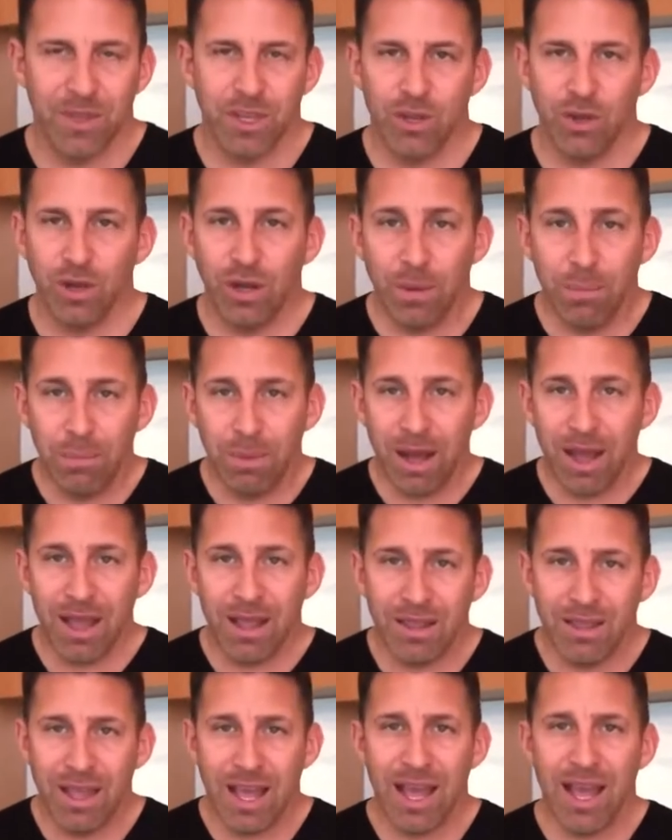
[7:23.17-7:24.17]
You
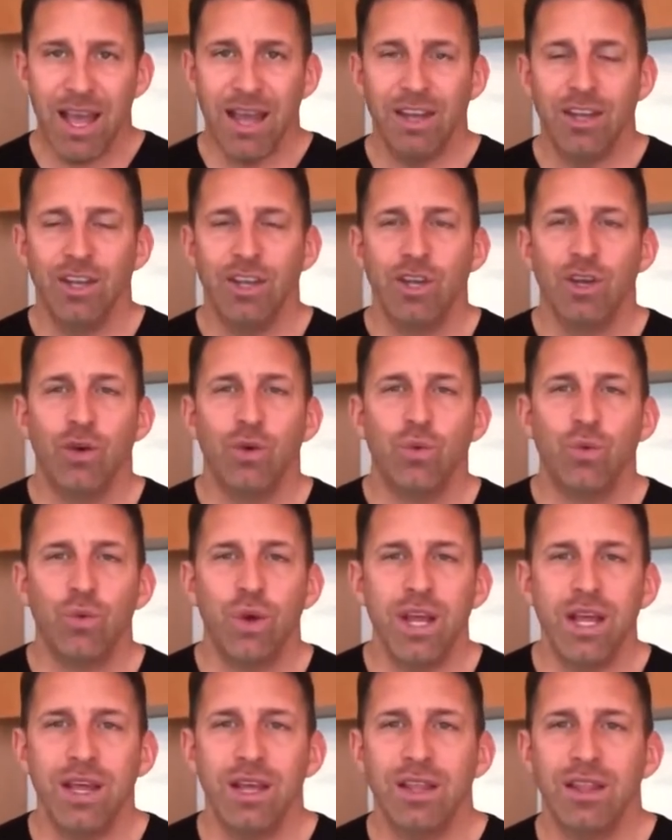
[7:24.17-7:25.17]
combine that
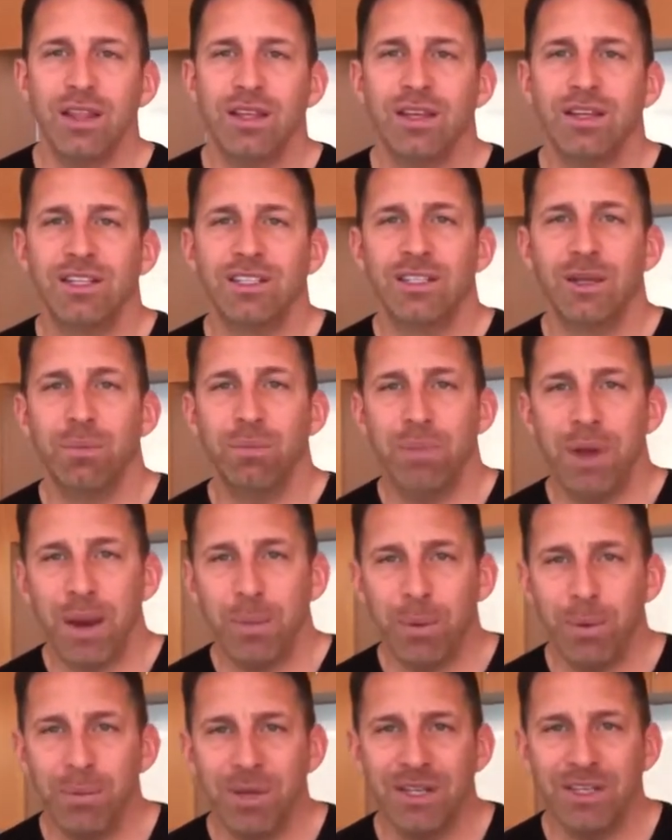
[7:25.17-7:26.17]
with some
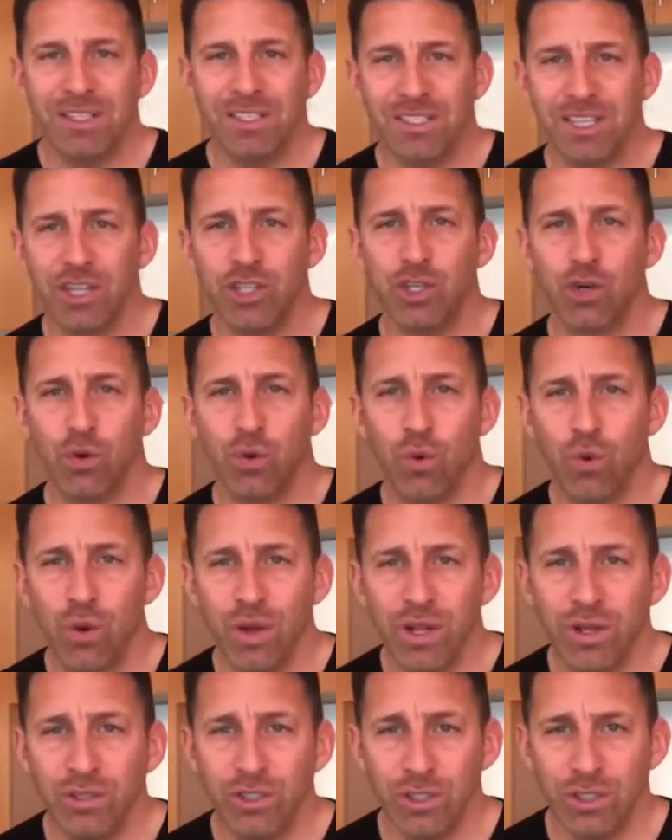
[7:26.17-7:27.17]
peppermint essential
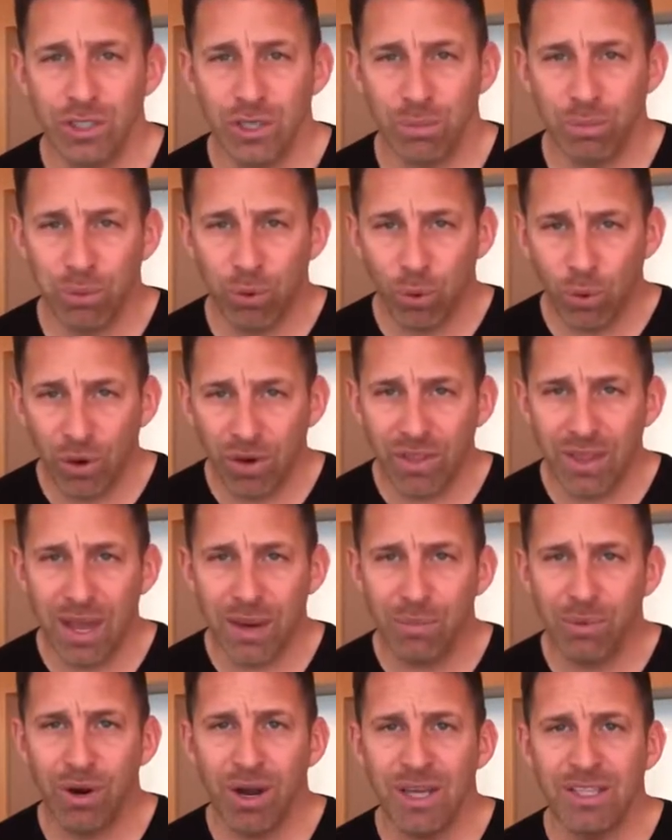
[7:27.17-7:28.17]
oil to support
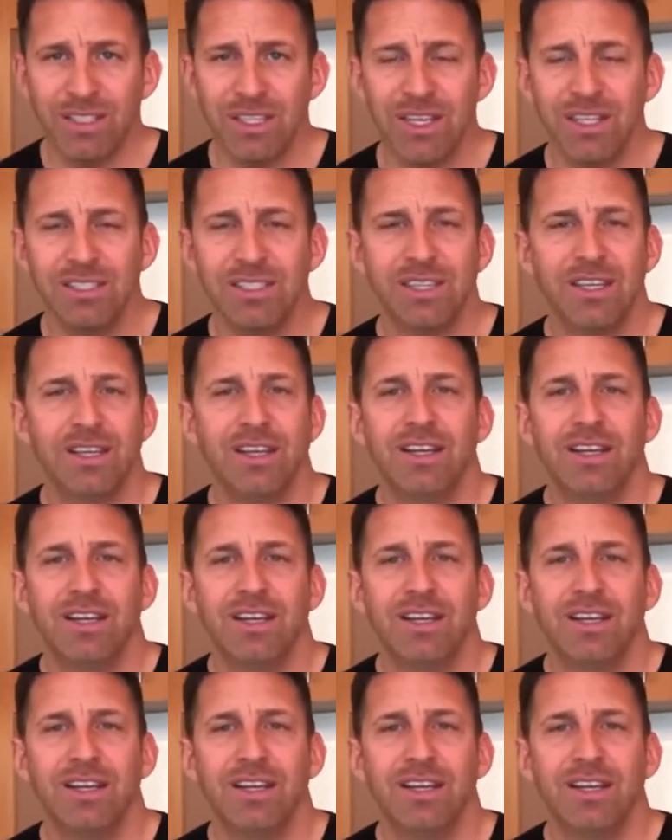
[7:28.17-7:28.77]
that process